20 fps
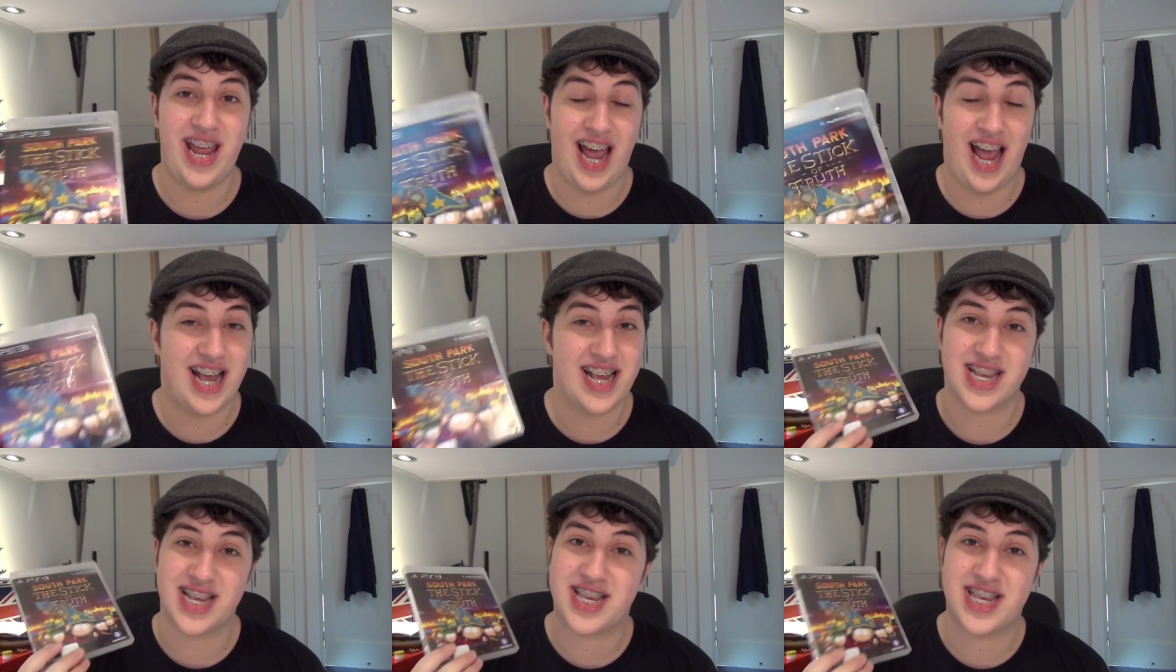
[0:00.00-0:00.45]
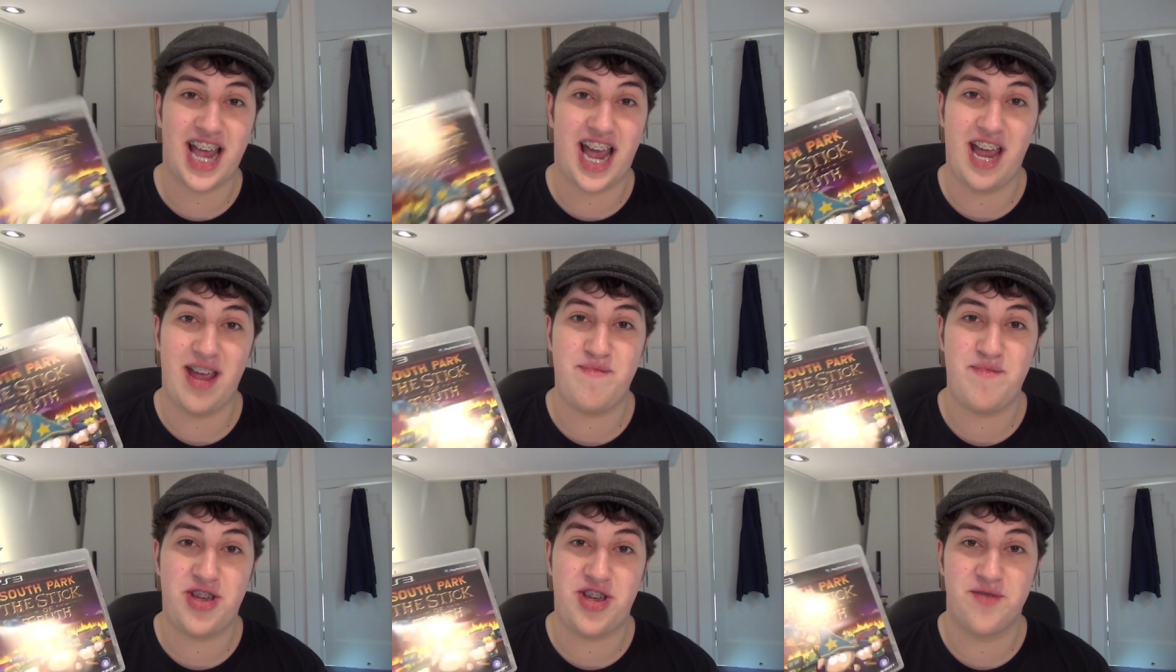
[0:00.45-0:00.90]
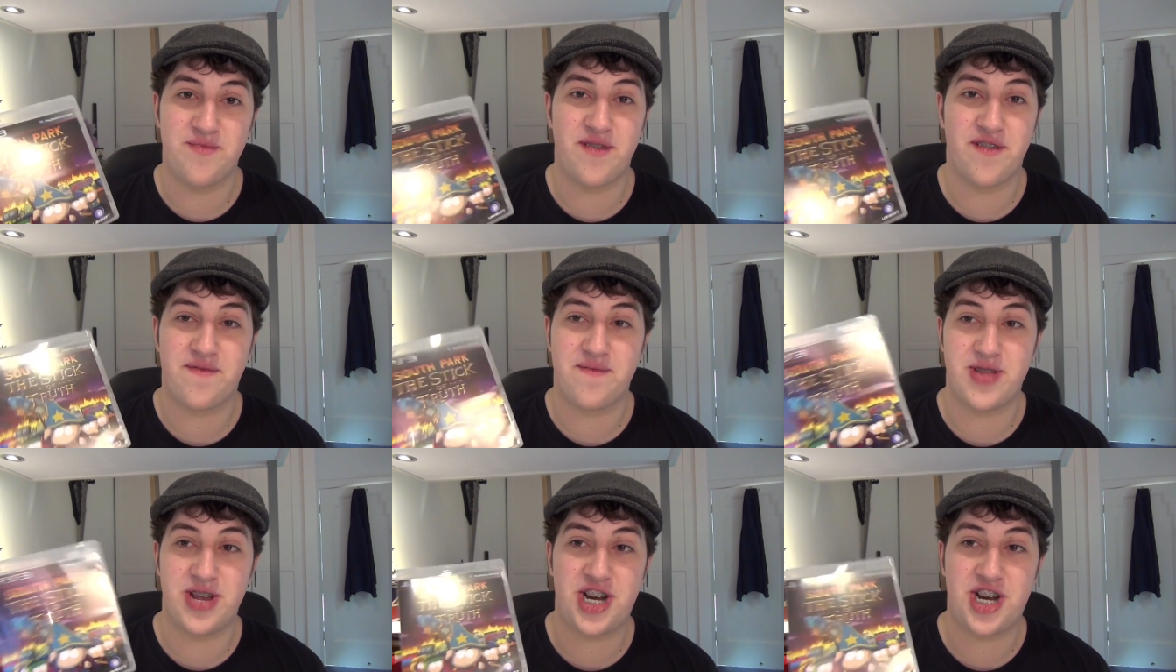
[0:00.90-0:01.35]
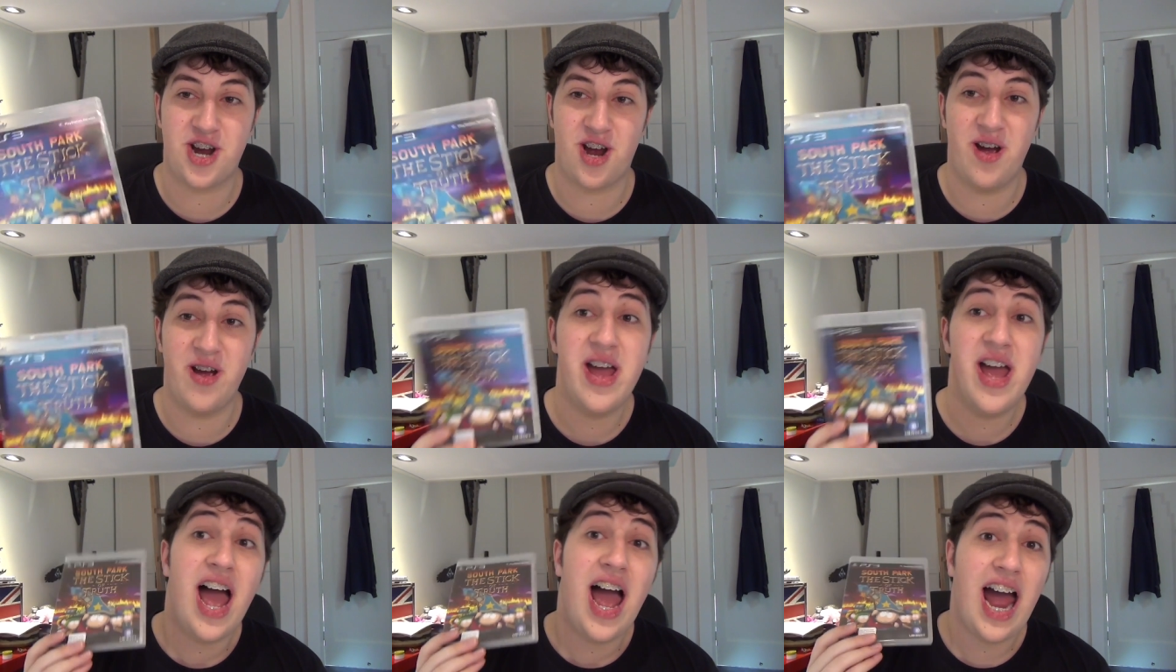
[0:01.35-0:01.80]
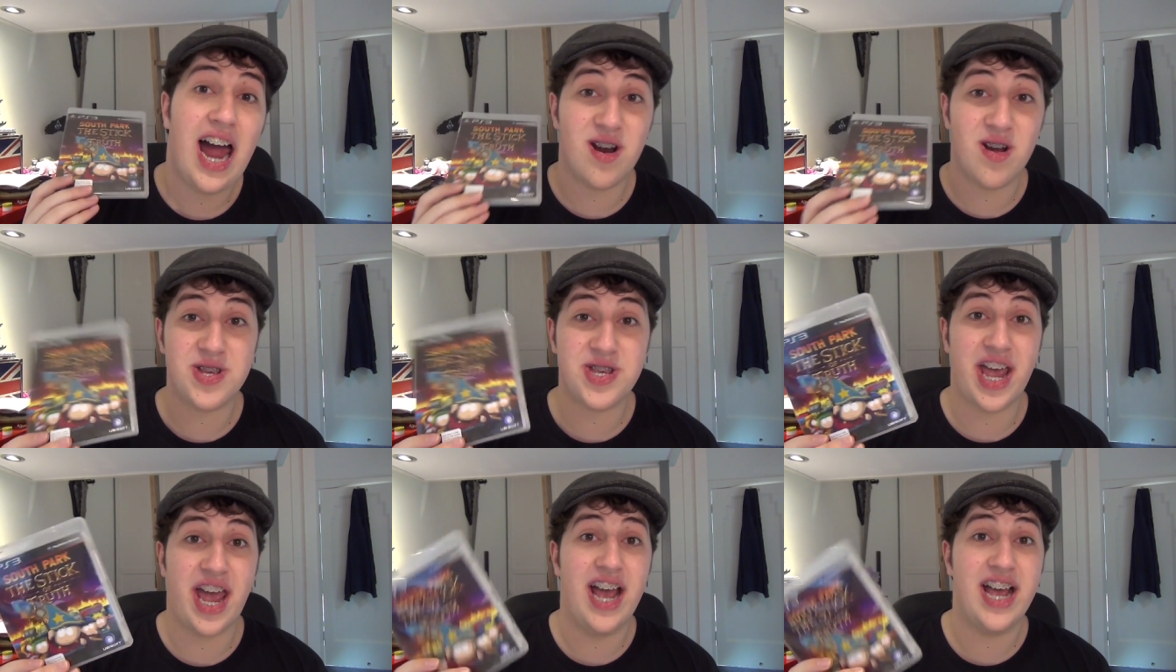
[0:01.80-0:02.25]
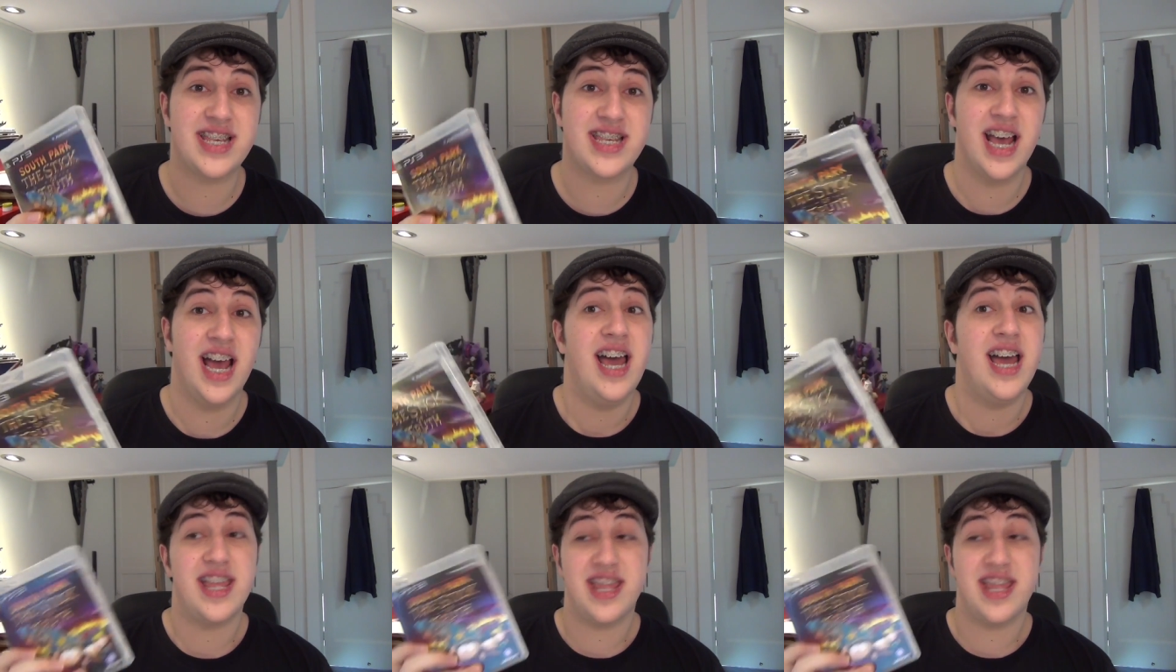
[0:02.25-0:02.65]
It has the same humour from the show, and also has